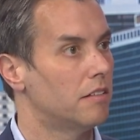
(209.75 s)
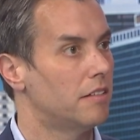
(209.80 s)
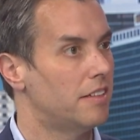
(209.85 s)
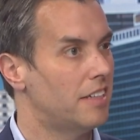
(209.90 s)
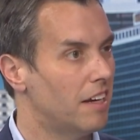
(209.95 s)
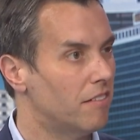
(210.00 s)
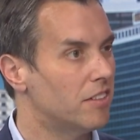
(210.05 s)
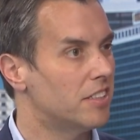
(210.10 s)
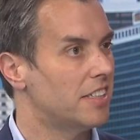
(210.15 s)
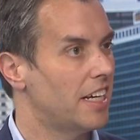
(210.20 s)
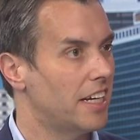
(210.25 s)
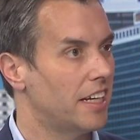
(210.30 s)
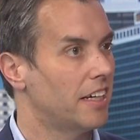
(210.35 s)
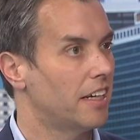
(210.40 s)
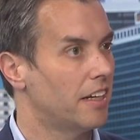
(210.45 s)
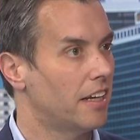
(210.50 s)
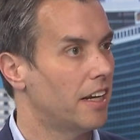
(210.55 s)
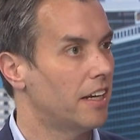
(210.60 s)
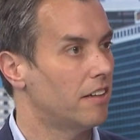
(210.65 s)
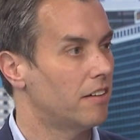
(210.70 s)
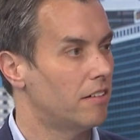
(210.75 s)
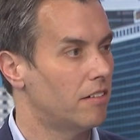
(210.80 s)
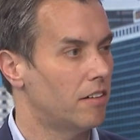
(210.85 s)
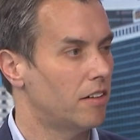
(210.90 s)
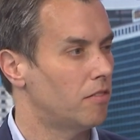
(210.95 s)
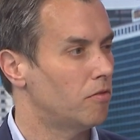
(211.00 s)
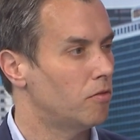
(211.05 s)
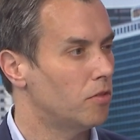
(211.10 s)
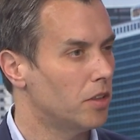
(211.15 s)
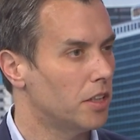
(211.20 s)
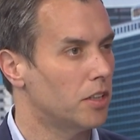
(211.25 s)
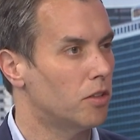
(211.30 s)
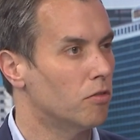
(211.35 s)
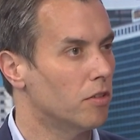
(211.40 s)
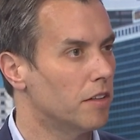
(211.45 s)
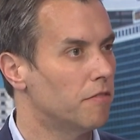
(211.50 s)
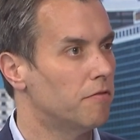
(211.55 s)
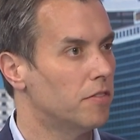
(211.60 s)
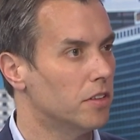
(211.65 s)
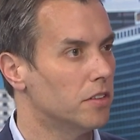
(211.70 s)
devastating, and really
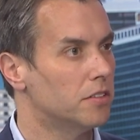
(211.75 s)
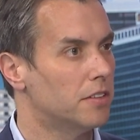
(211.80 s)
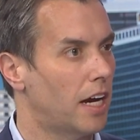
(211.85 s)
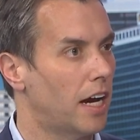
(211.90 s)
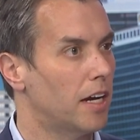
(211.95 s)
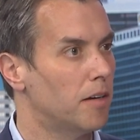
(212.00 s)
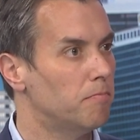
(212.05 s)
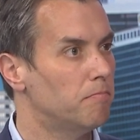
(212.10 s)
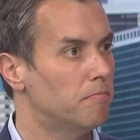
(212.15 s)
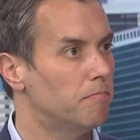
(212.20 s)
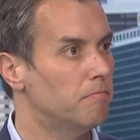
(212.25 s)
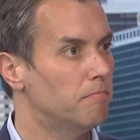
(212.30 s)
grief-filled time.